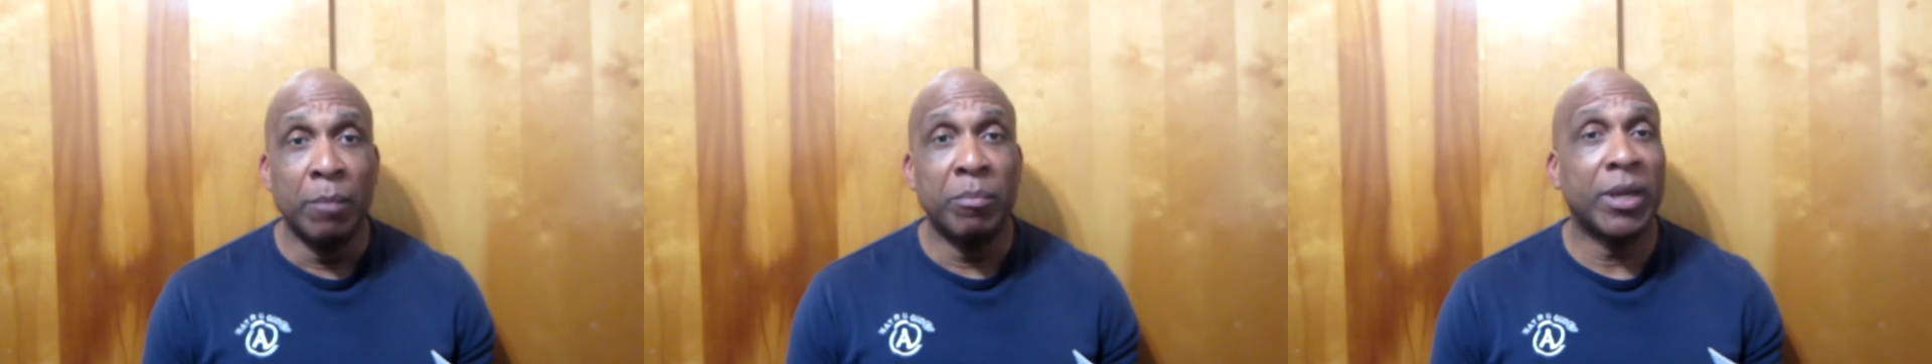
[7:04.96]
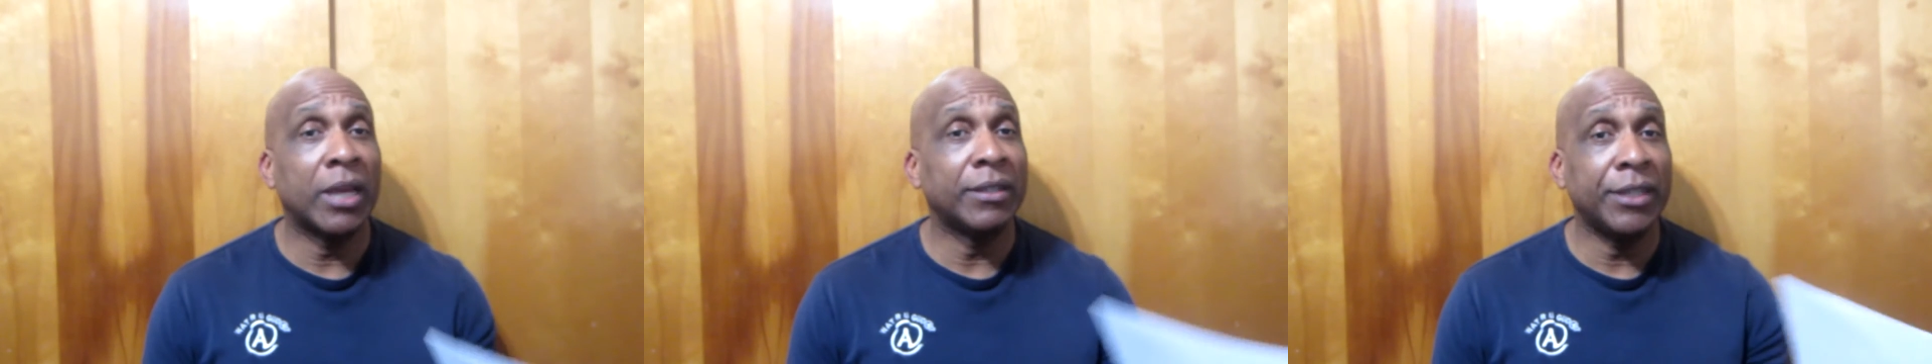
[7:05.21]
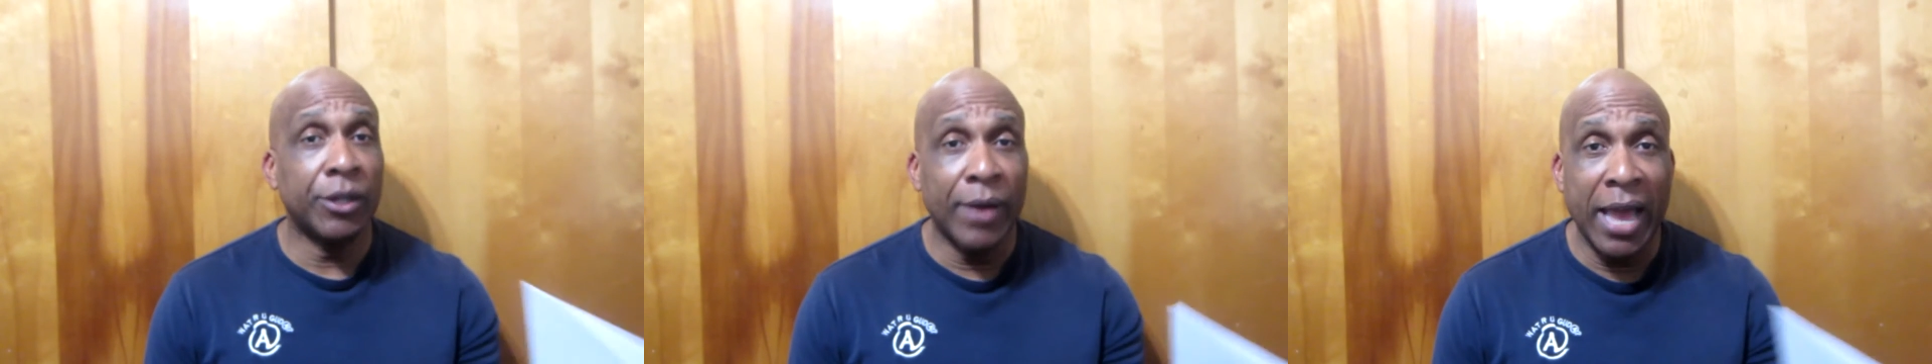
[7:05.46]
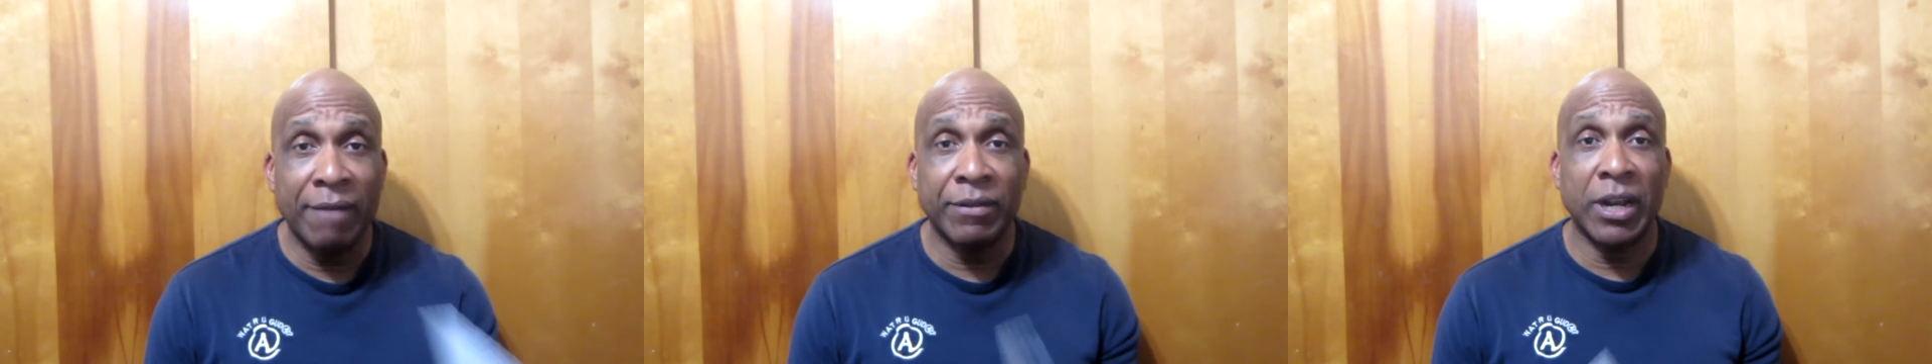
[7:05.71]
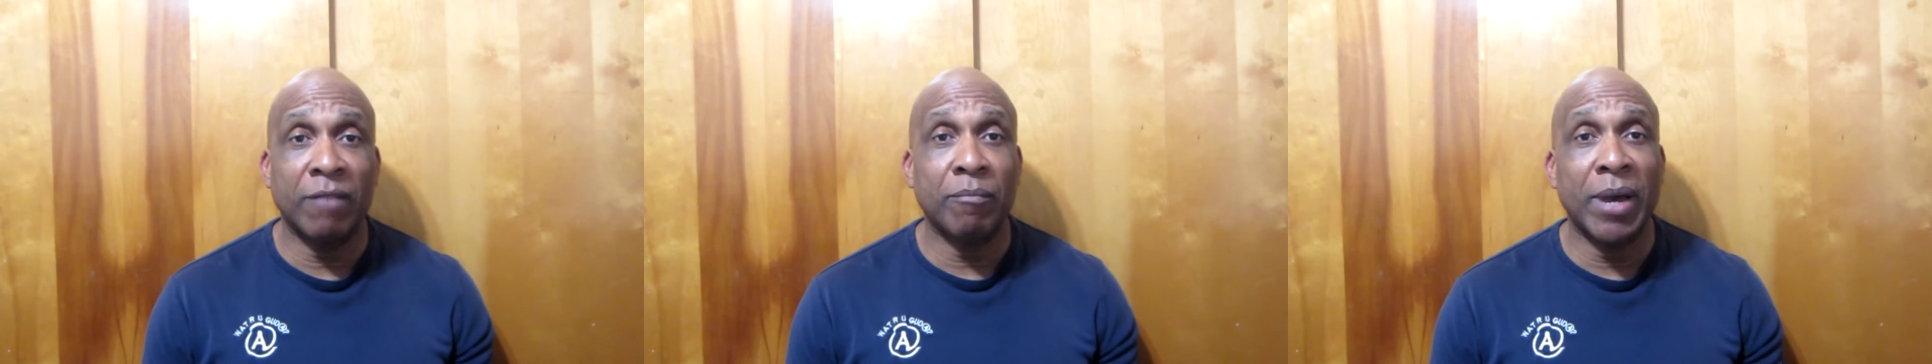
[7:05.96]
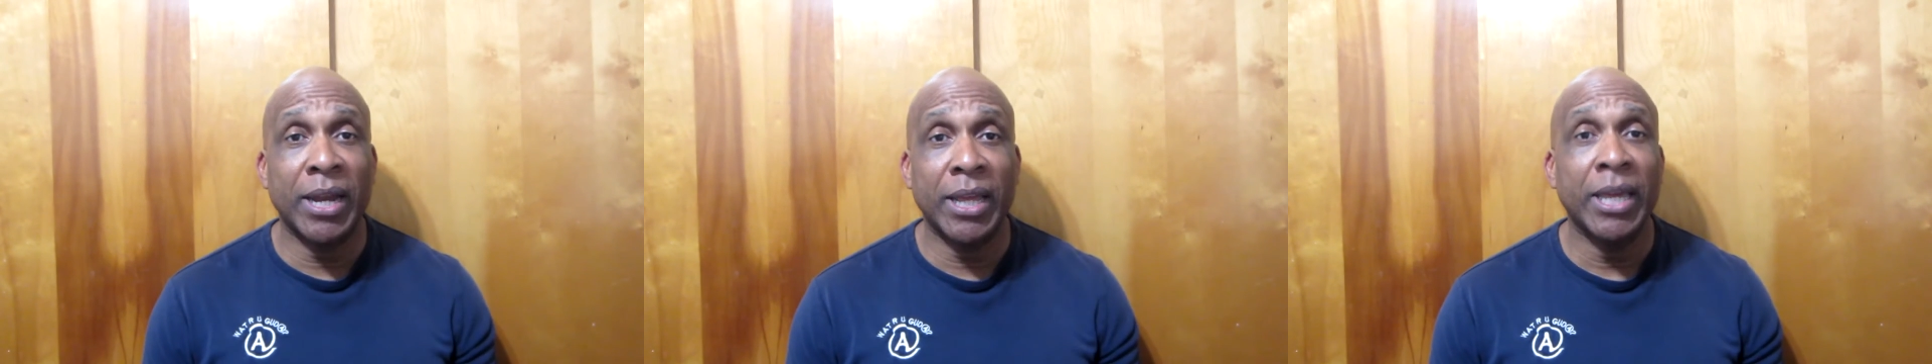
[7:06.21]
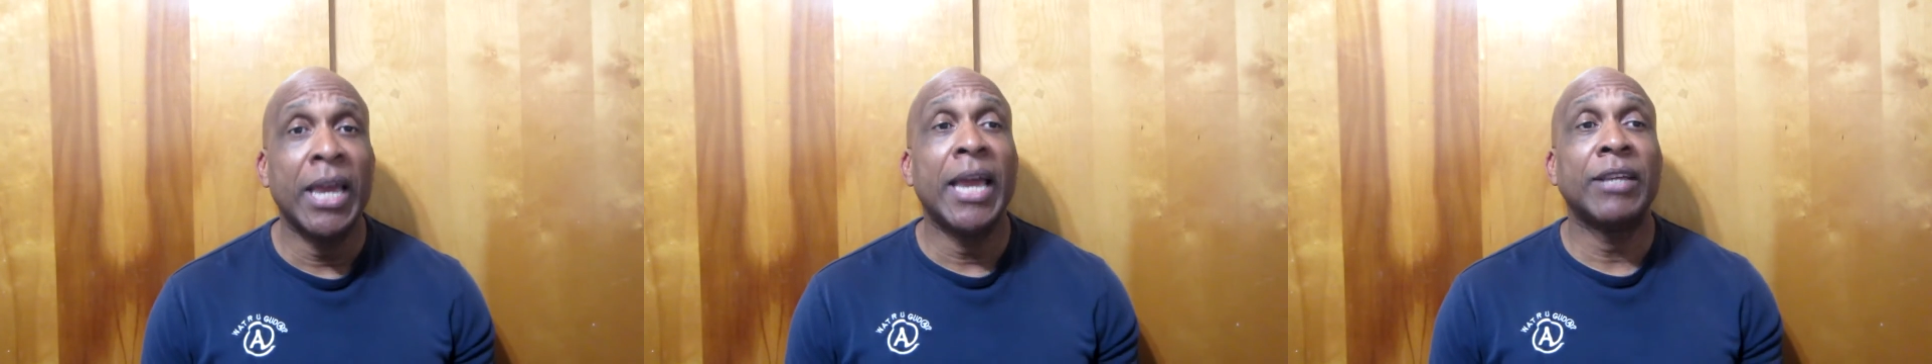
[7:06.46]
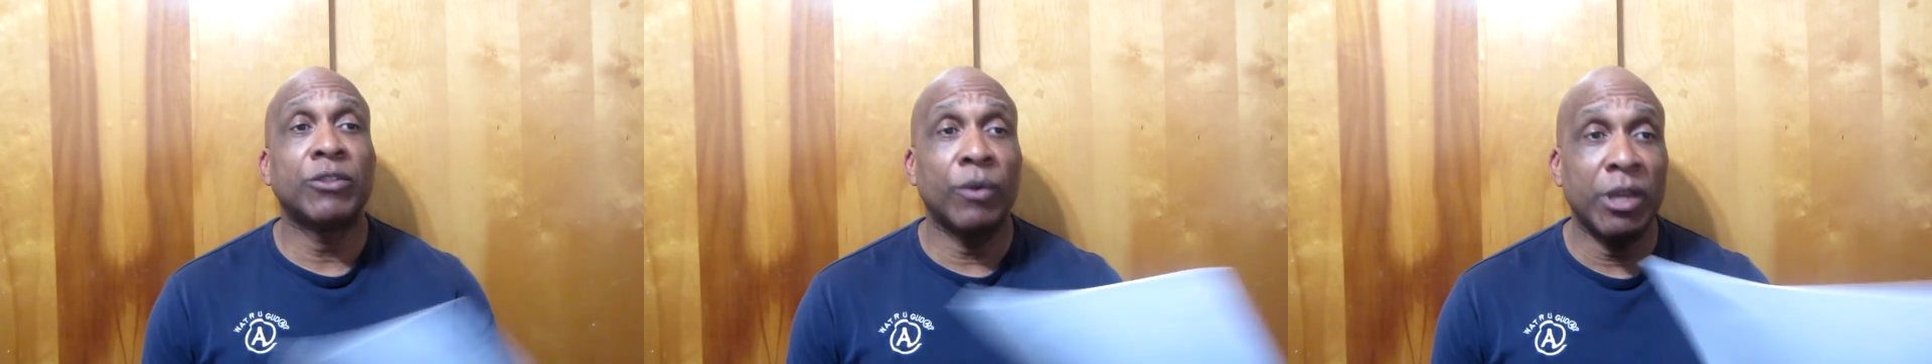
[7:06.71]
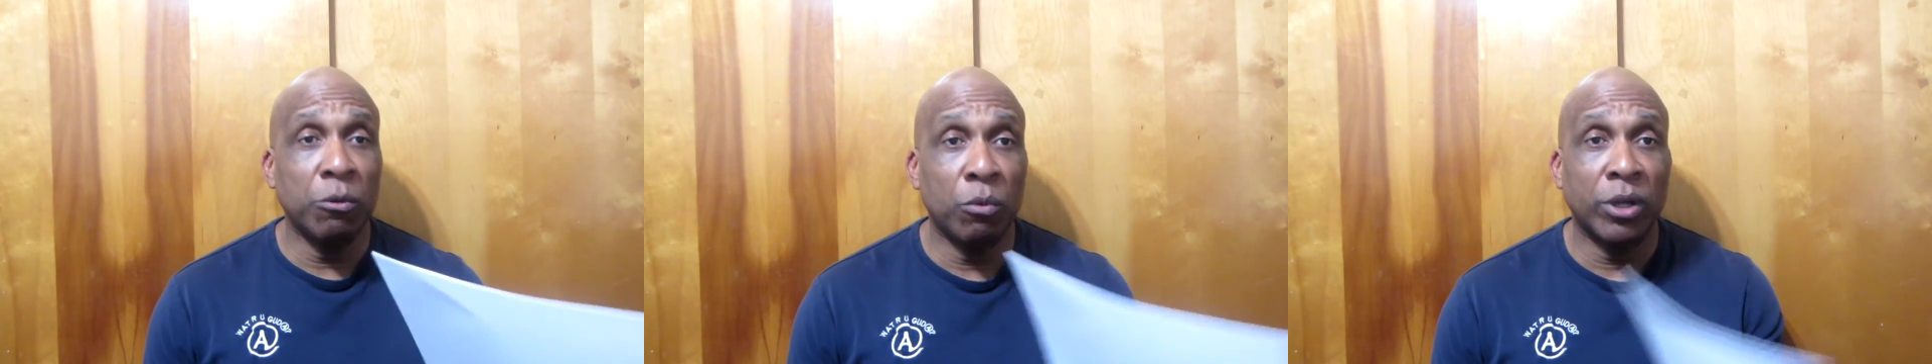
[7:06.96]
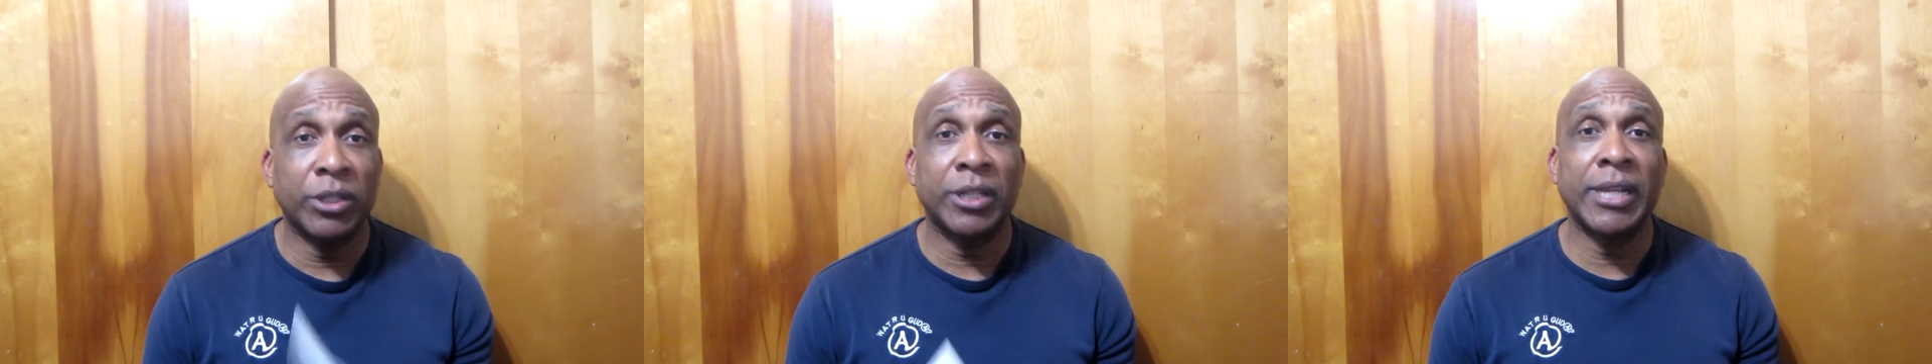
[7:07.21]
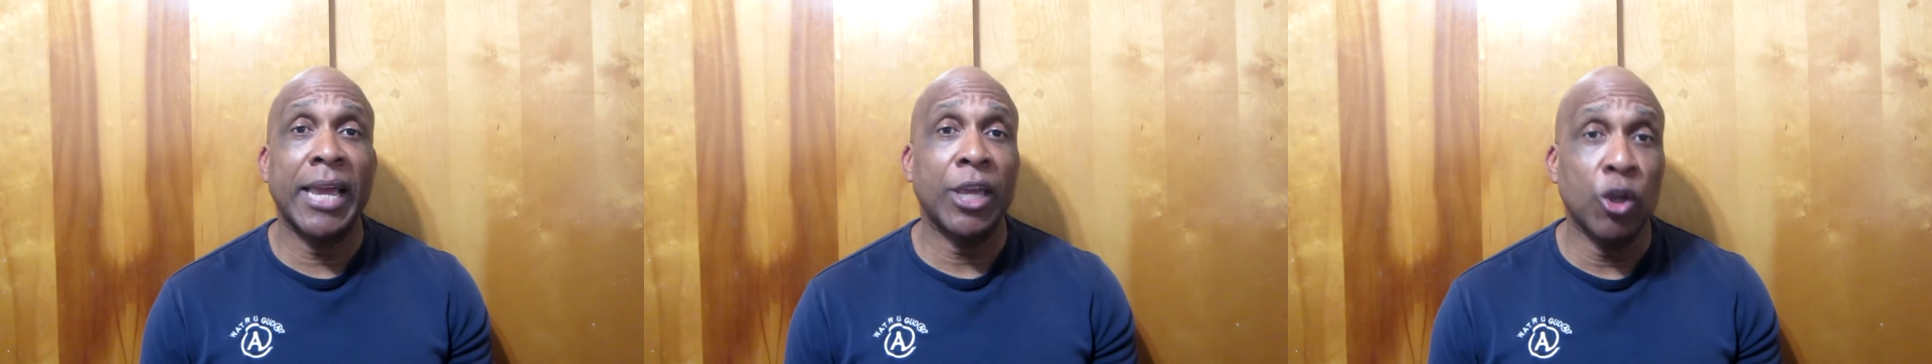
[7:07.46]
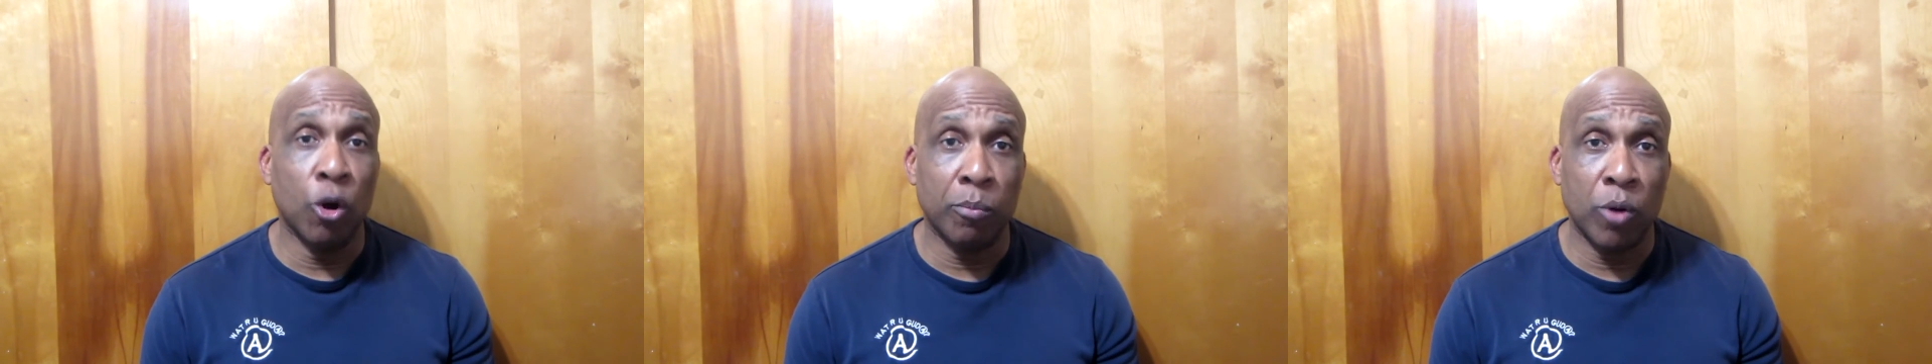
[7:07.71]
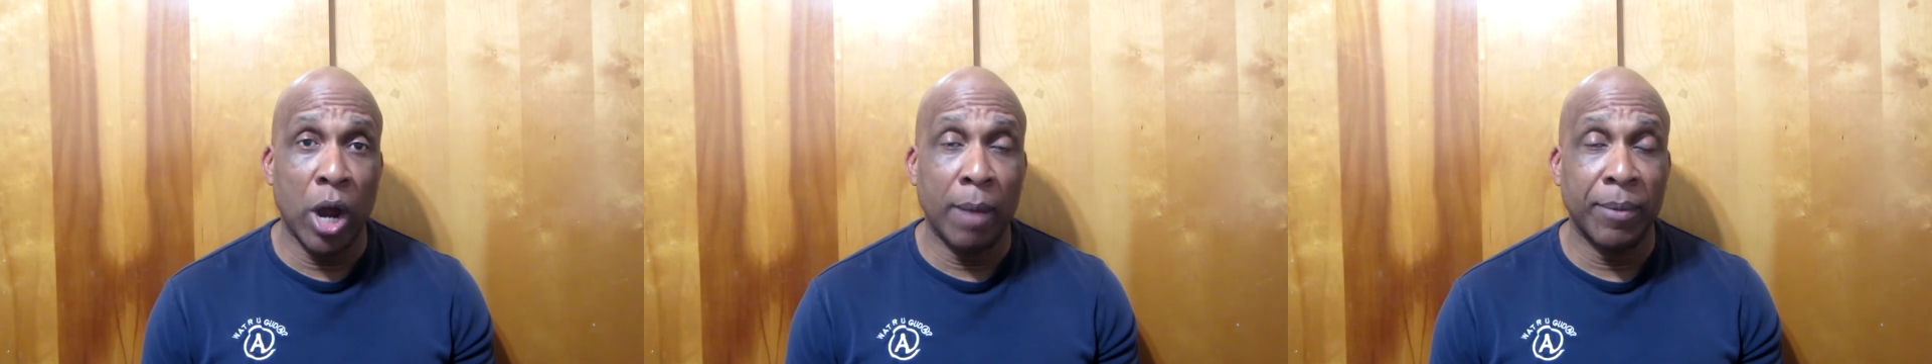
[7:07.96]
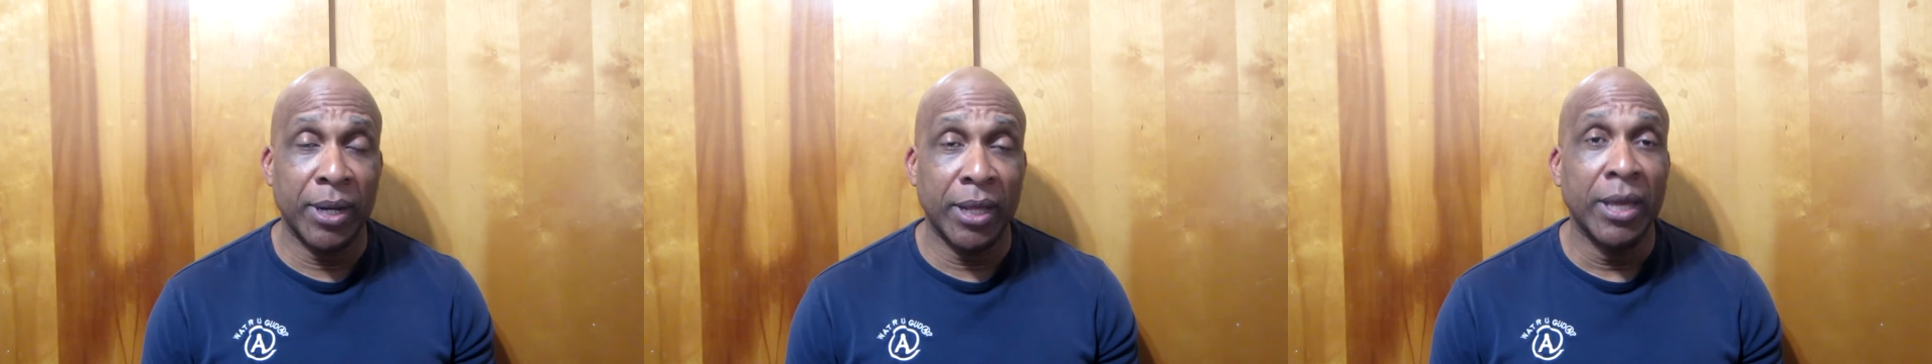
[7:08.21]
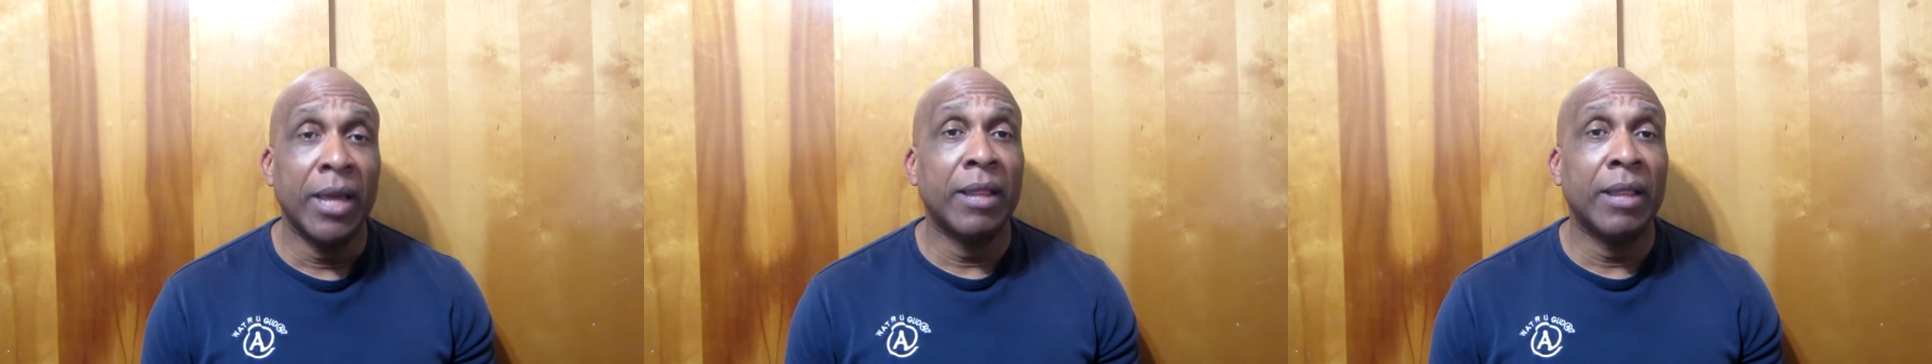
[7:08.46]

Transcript: because he don't have enough money, so he wants to take your property.